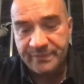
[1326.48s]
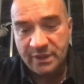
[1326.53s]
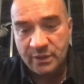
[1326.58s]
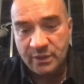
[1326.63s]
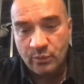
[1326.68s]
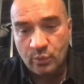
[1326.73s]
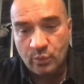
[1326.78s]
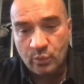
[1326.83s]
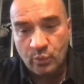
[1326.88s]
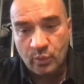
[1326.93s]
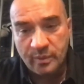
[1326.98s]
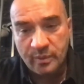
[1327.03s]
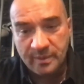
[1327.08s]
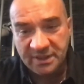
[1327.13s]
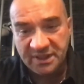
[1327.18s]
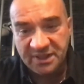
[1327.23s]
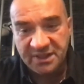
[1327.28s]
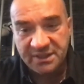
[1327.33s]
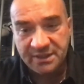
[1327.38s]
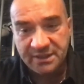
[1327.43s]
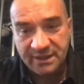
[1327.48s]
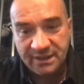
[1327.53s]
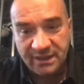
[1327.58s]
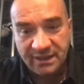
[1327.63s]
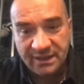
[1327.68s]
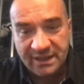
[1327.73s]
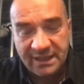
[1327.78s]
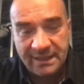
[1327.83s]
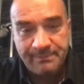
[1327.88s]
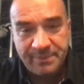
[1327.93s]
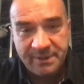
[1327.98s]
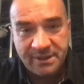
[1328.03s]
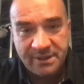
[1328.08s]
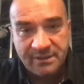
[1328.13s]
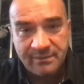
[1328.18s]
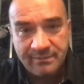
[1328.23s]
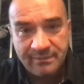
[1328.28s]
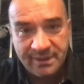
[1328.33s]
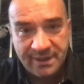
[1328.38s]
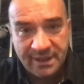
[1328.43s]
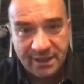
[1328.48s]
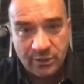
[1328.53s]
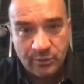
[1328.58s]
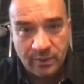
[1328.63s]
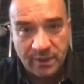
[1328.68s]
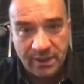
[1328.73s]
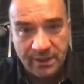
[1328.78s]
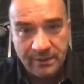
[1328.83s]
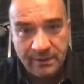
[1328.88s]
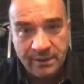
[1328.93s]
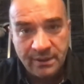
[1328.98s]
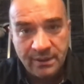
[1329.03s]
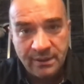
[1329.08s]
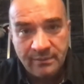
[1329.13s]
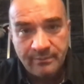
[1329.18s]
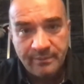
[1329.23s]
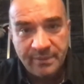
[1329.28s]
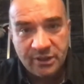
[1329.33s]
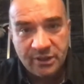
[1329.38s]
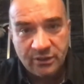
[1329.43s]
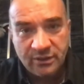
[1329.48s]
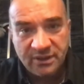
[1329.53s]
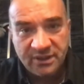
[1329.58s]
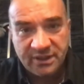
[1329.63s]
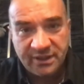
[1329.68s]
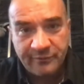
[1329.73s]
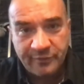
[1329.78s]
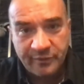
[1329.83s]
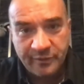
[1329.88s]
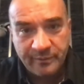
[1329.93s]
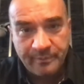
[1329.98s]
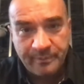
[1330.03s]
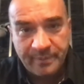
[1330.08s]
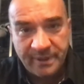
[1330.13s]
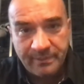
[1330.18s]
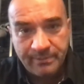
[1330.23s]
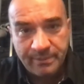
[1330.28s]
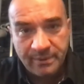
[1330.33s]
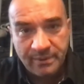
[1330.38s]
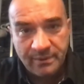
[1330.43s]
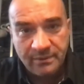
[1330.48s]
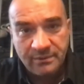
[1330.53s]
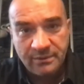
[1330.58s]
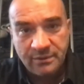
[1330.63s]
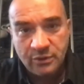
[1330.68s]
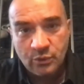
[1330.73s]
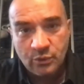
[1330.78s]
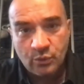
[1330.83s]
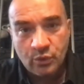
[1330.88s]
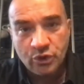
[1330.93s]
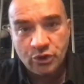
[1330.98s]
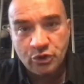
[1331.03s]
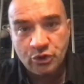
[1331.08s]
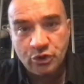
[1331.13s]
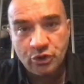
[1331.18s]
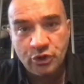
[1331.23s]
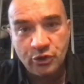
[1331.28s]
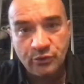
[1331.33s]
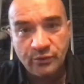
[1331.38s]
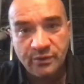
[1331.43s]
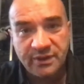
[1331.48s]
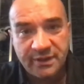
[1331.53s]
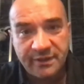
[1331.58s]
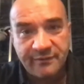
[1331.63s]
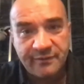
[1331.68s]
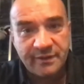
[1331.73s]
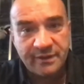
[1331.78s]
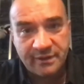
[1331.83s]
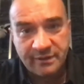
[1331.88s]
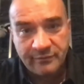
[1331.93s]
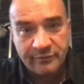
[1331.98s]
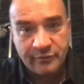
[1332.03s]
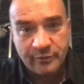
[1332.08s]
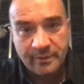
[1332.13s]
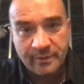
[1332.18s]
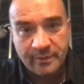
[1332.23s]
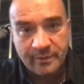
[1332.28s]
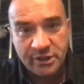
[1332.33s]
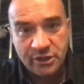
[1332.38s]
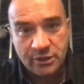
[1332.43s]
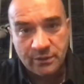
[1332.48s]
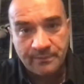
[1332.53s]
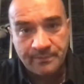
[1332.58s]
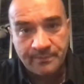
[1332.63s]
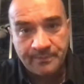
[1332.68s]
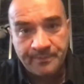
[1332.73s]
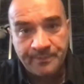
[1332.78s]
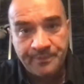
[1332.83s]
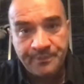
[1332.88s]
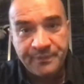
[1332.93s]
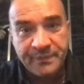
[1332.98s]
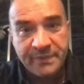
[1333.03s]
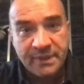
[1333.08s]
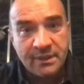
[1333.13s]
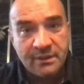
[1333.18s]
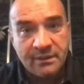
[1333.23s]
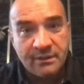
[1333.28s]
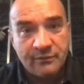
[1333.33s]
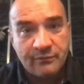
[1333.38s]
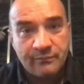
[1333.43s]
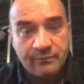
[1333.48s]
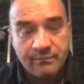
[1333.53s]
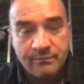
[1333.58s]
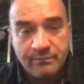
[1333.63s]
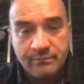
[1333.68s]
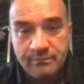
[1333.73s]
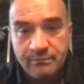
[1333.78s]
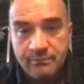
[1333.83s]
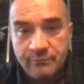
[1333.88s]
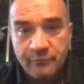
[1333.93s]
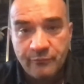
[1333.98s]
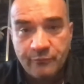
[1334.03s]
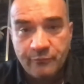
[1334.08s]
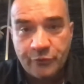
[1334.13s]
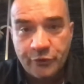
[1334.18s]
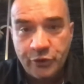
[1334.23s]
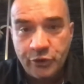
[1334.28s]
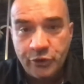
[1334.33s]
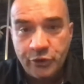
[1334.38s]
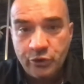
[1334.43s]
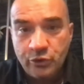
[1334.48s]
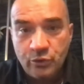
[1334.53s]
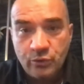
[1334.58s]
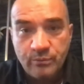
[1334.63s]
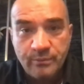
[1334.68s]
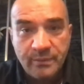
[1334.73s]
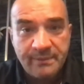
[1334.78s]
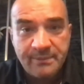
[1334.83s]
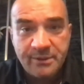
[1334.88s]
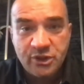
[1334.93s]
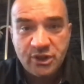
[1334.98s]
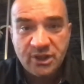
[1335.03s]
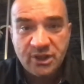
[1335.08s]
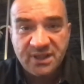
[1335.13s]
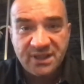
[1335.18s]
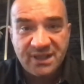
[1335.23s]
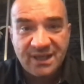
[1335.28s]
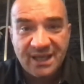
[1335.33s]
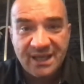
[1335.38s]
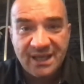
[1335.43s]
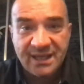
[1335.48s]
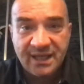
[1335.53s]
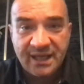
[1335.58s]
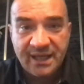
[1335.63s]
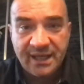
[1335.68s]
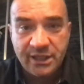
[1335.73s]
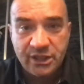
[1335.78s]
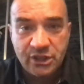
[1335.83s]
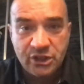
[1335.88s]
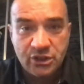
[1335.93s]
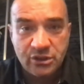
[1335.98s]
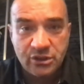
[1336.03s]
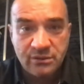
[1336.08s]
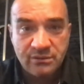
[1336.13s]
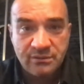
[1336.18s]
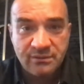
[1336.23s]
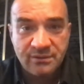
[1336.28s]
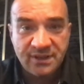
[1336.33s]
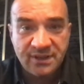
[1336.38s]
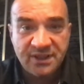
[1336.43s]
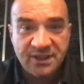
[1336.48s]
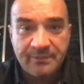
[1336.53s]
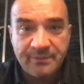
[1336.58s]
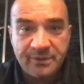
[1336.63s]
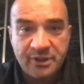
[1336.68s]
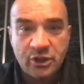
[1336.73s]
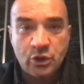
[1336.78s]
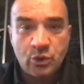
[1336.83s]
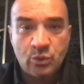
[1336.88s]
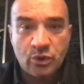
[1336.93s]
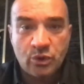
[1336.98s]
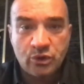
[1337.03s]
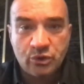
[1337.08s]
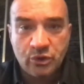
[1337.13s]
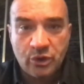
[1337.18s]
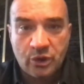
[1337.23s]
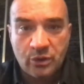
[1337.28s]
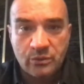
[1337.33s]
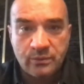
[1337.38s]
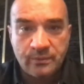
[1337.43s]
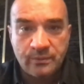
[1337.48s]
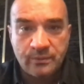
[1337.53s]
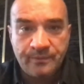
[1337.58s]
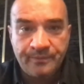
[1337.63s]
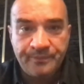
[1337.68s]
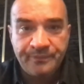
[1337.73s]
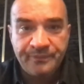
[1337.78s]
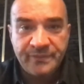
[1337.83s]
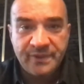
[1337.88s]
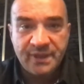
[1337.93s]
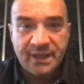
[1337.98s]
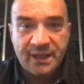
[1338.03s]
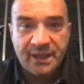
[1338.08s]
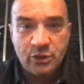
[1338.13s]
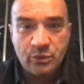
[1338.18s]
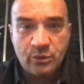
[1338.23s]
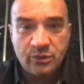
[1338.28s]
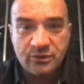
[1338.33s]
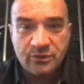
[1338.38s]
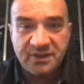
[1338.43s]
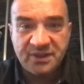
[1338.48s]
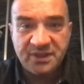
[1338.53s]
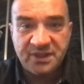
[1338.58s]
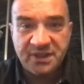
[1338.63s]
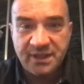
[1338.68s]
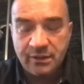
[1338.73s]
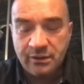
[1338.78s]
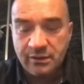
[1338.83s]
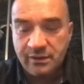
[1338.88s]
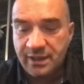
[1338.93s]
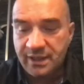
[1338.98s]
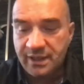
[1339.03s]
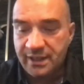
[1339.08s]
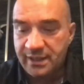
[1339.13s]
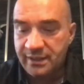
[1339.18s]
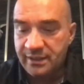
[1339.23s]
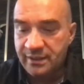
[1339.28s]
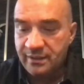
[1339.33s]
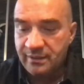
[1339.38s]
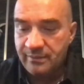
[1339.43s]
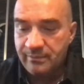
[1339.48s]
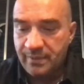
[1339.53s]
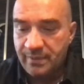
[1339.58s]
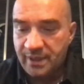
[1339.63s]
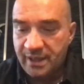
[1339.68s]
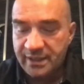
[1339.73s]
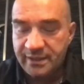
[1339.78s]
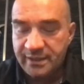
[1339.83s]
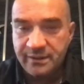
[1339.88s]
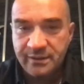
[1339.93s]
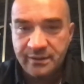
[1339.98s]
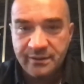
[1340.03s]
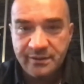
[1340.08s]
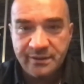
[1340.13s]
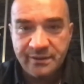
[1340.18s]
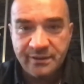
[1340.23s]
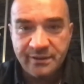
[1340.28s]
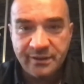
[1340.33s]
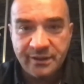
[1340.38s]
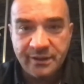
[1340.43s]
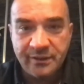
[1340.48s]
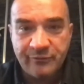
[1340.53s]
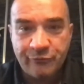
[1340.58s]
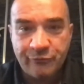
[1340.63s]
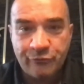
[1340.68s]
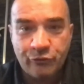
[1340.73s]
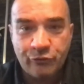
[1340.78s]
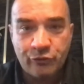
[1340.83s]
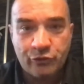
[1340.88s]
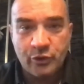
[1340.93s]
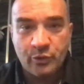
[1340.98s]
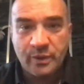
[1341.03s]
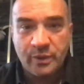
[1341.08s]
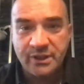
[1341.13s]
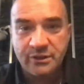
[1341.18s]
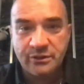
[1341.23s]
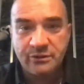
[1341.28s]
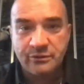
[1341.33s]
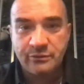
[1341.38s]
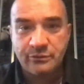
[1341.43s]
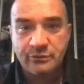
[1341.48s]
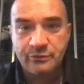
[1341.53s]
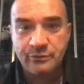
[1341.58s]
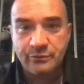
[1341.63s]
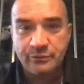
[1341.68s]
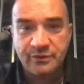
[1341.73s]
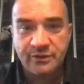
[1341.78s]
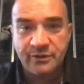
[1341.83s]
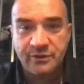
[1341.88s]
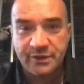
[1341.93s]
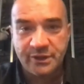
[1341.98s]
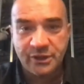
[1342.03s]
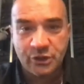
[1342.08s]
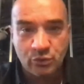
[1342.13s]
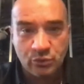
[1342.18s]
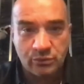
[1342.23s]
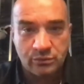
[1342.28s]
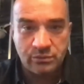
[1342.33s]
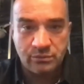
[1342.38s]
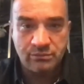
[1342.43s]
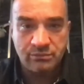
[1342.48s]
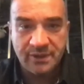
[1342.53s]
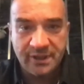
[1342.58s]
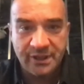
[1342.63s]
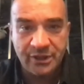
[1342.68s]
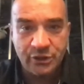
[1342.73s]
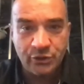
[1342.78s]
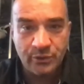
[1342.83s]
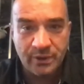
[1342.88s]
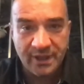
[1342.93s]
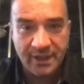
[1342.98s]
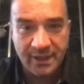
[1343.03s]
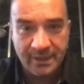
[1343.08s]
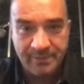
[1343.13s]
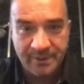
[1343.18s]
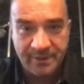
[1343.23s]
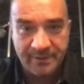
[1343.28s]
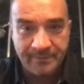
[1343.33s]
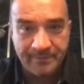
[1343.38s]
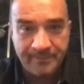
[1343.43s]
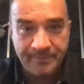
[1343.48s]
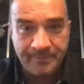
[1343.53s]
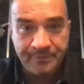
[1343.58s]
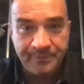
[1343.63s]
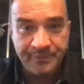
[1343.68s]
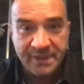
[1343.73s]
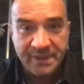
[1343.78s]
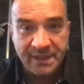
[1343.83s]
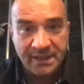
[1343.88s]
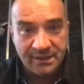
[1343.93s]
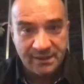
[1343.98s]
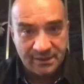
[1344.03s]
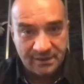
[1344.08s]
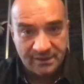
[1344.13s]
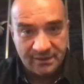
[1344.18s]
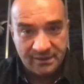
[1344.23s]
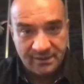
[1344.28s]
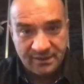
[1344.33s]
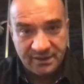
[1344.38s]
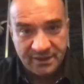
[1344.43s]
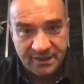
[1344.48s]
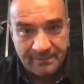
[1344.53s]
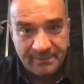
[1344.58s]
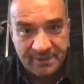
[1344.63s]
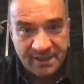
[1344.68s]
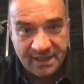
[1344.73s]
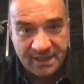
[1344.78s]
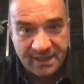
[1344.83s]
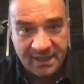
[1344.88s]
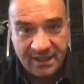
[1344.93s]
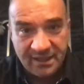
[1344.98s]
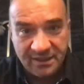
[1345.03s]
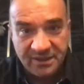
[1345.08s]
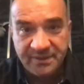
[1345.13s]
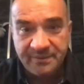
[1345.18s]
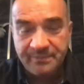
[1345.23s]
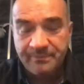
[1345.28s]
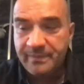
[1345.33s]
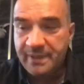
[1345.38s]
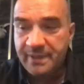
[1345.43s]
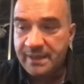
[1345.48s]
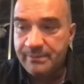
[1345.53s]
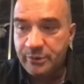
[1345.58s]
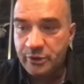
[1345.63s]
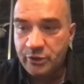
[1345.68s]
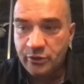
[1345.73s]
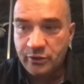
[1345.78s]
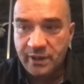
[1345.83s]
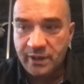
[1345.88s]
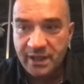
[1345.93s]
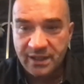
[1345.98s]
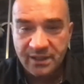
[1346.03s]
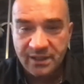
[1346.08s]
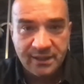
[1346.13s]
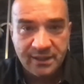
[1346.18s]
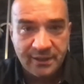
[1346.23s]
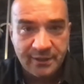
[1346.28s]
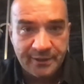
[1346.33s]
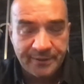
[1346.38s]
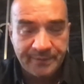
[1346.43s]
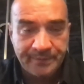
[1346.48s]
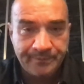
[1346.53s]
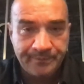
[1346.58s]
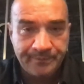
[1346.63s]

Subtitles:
we will keep it that way, because different people want to use different information. For you, maybe just the GlycanAge is something you want to know. And you want to see, okay, my 34 went to 32, and you are happy. Somebody else, maybe your healthcare